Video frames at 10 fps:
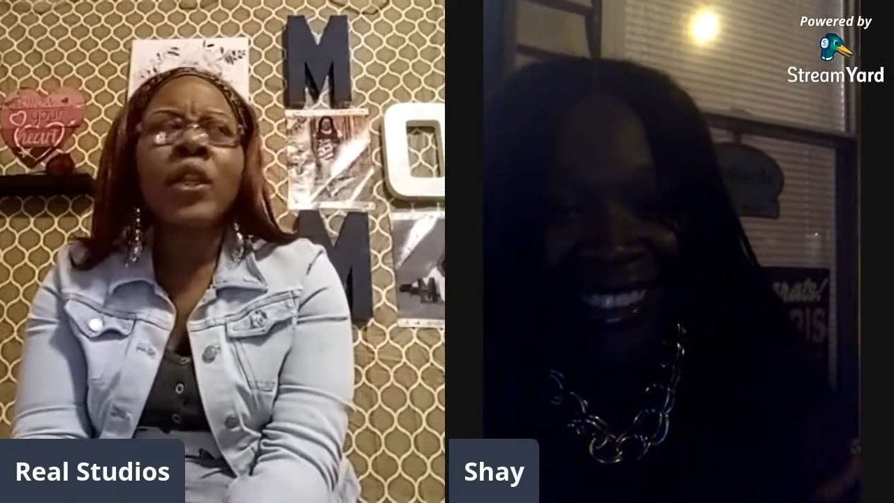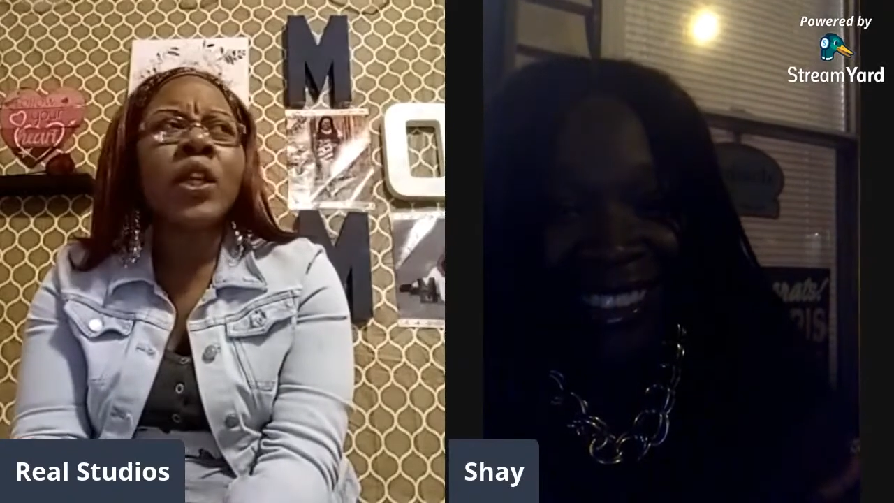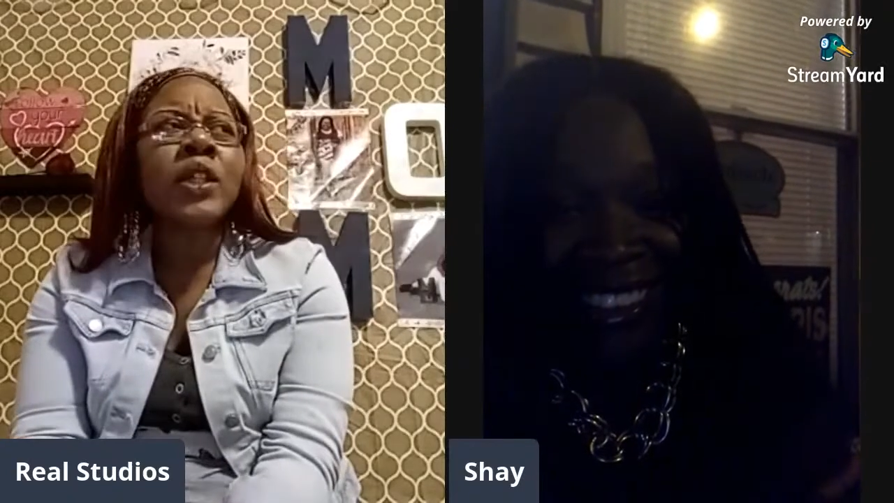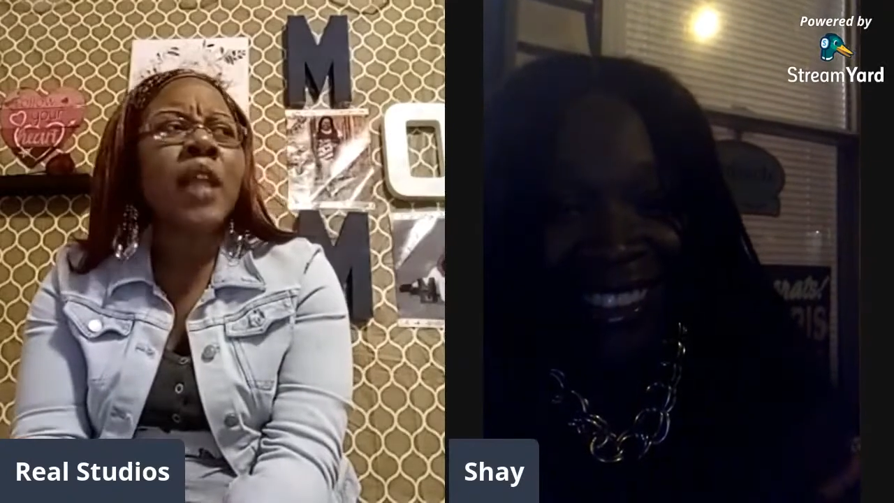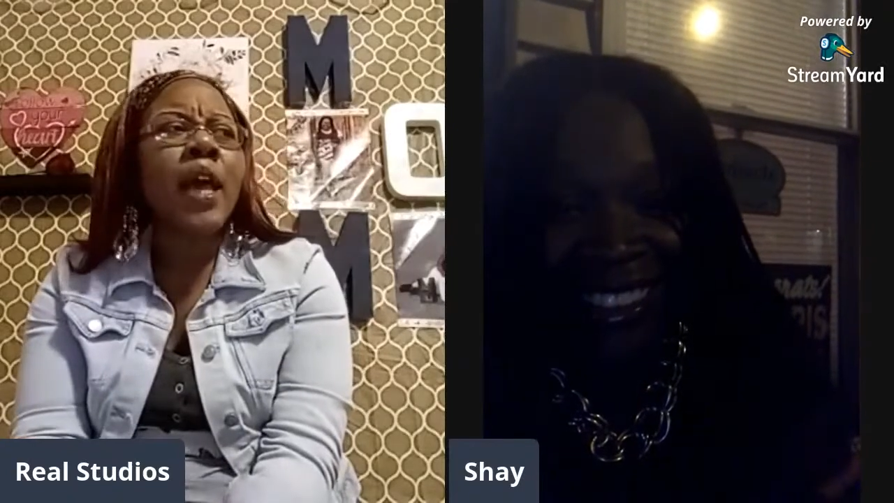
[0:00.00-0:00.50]

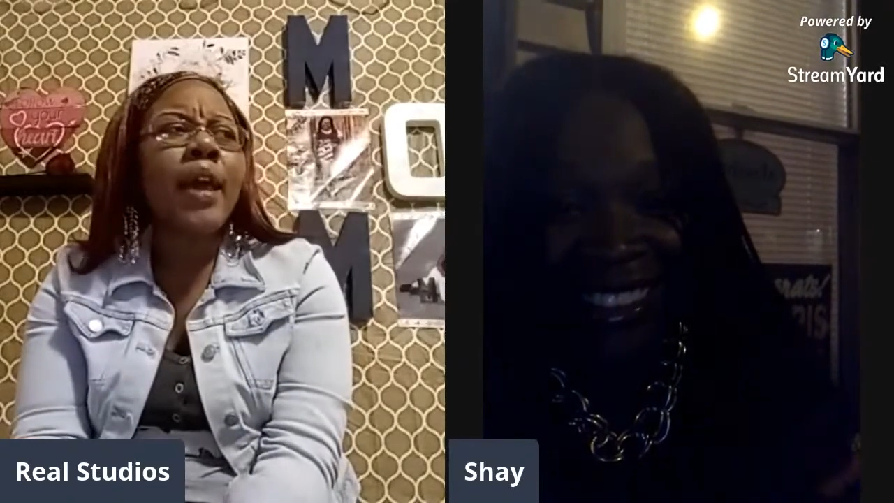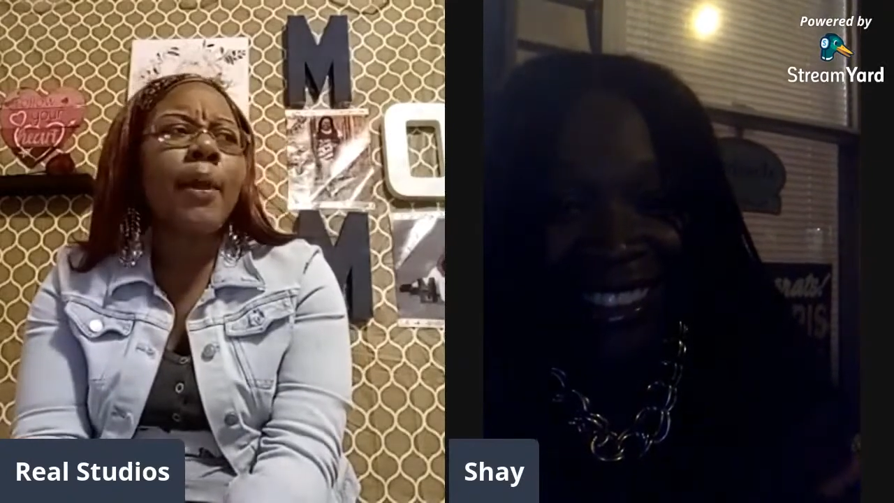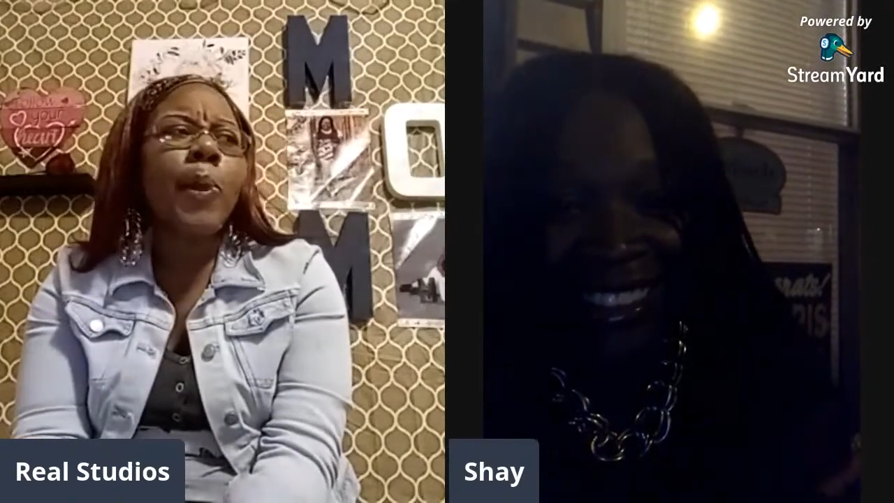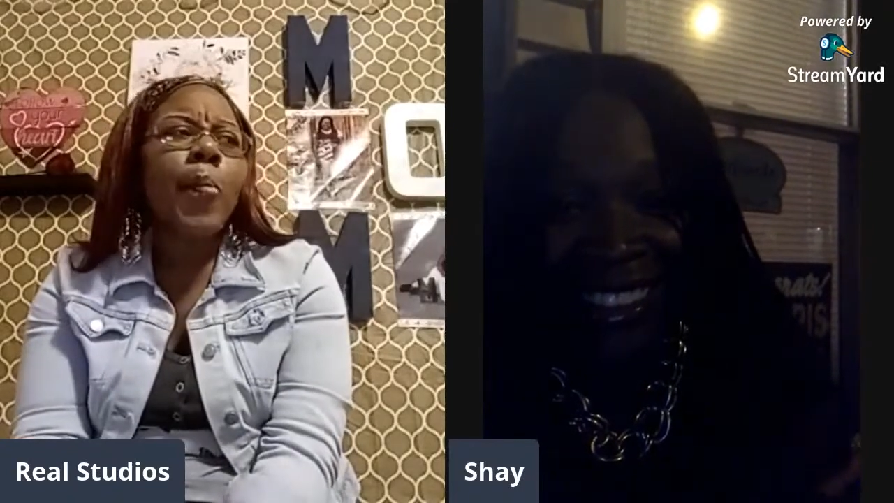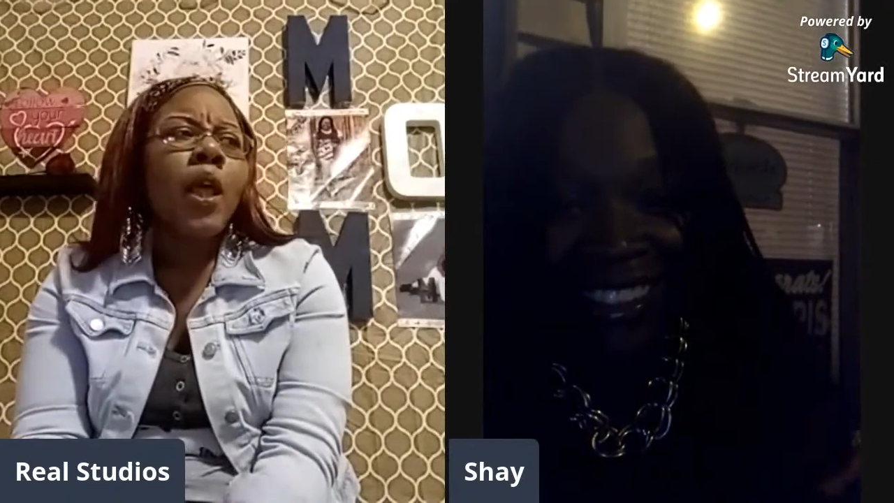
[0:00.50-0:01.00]
Because, like,
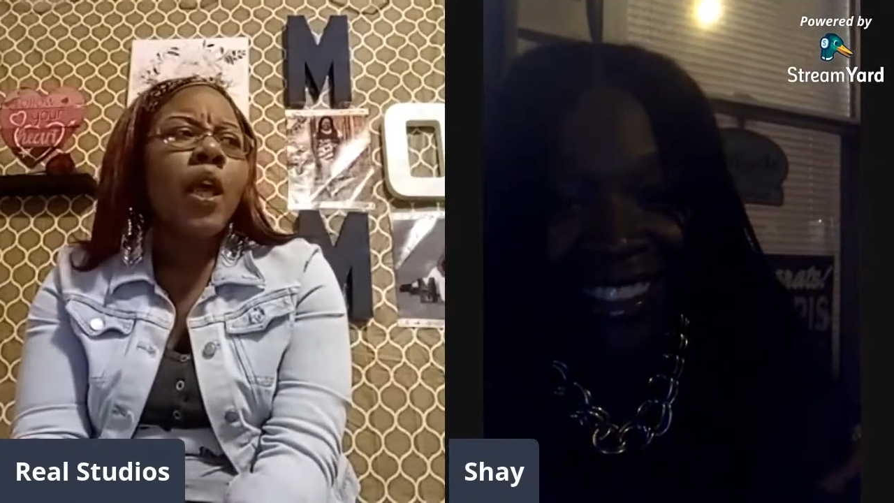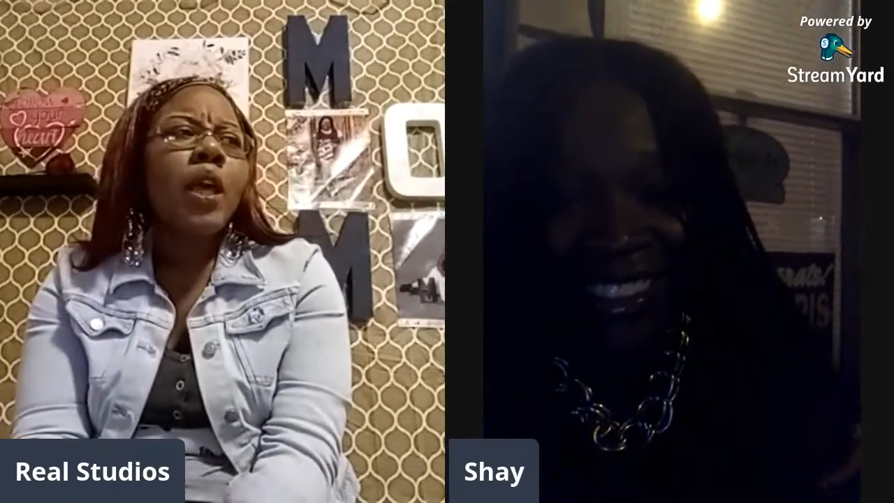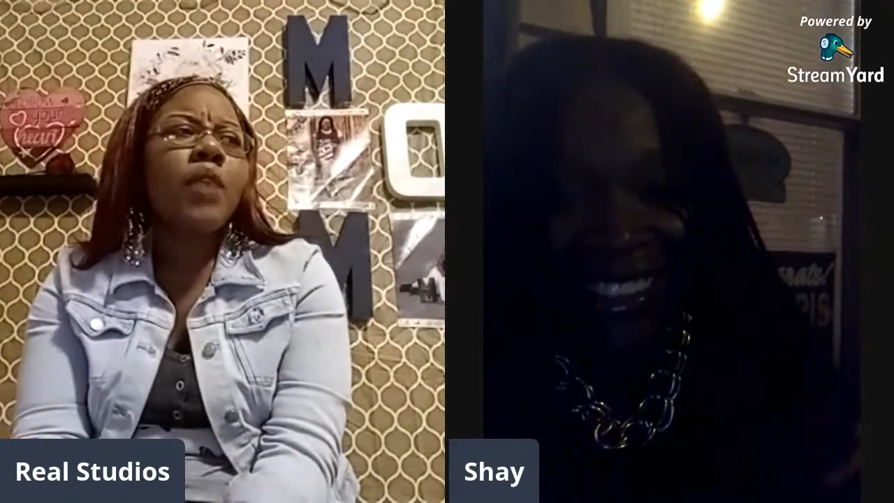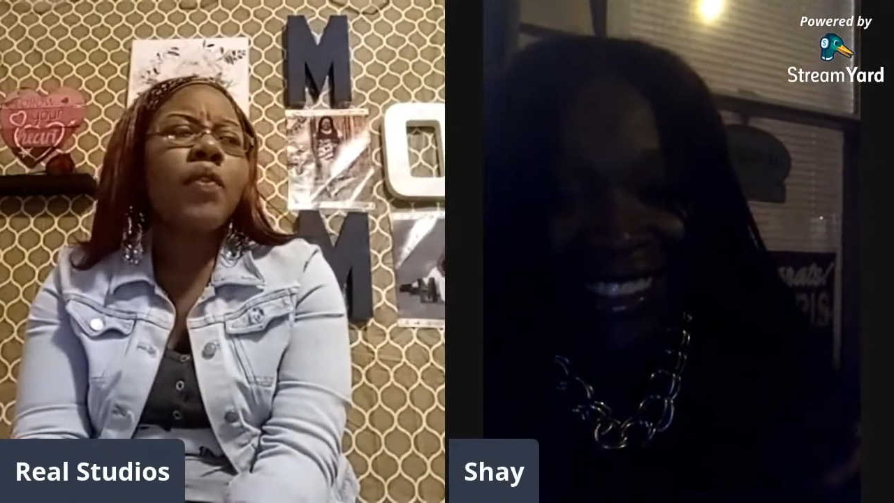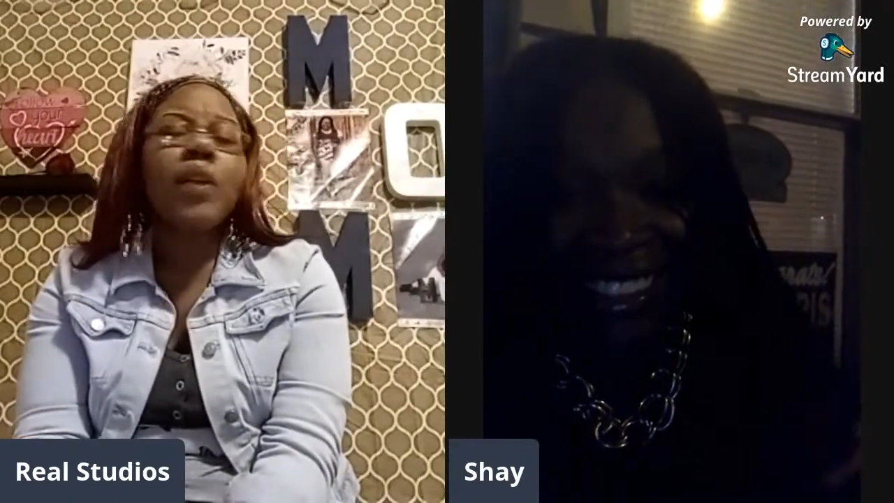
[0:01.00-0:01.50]
in
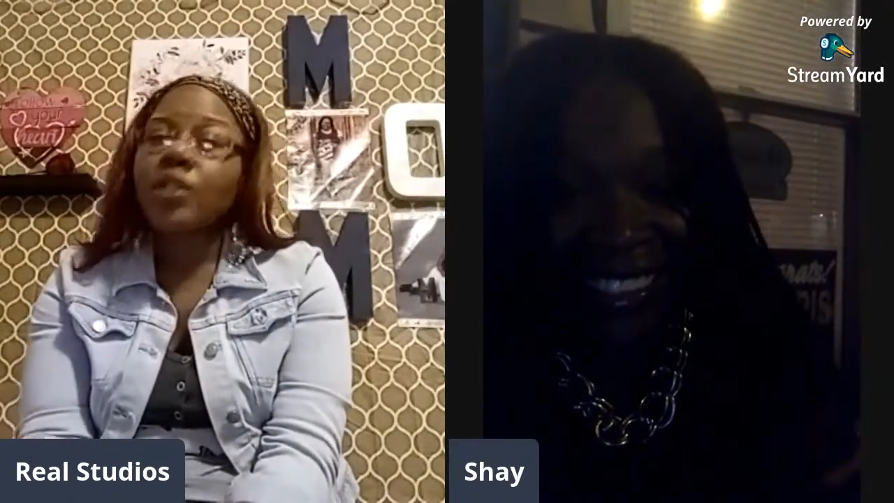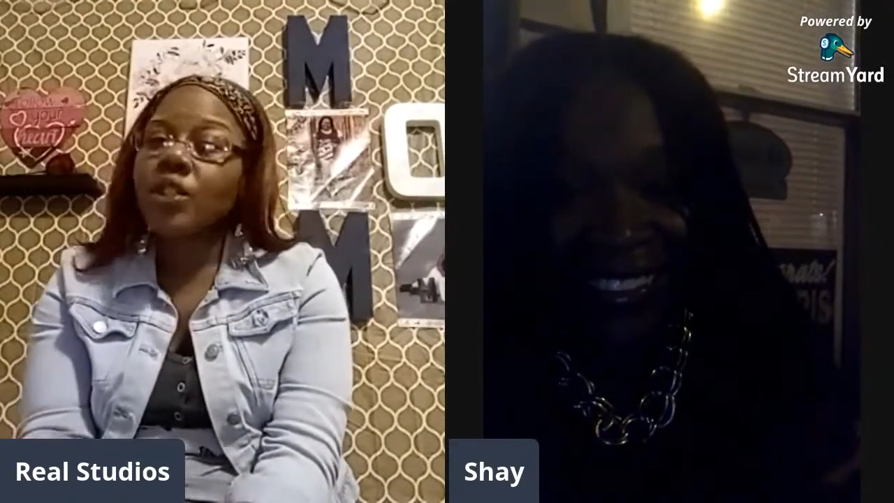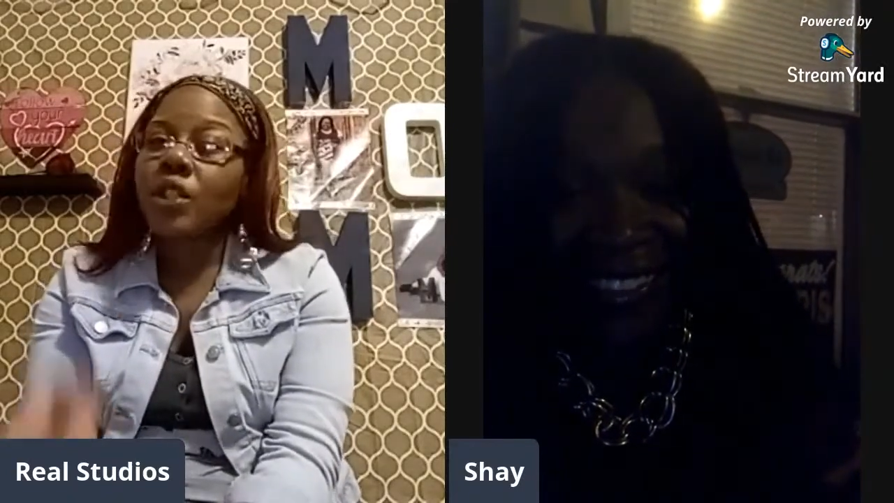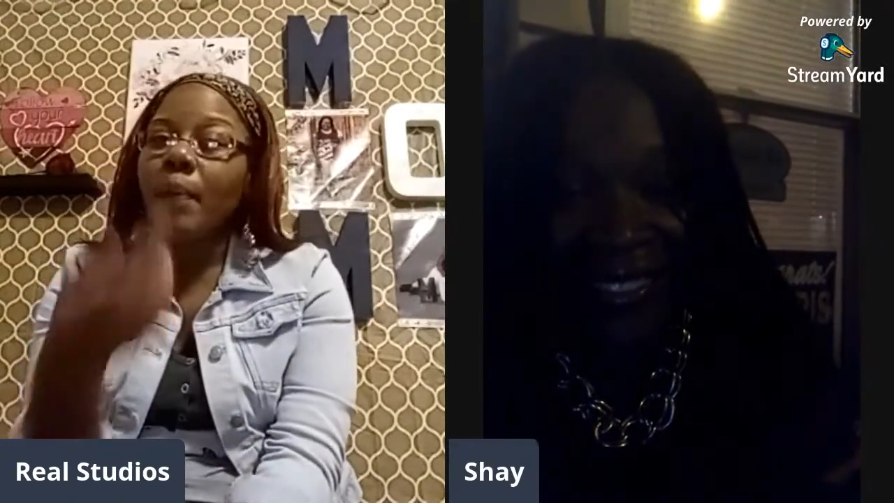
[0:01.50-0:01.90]
a relationship,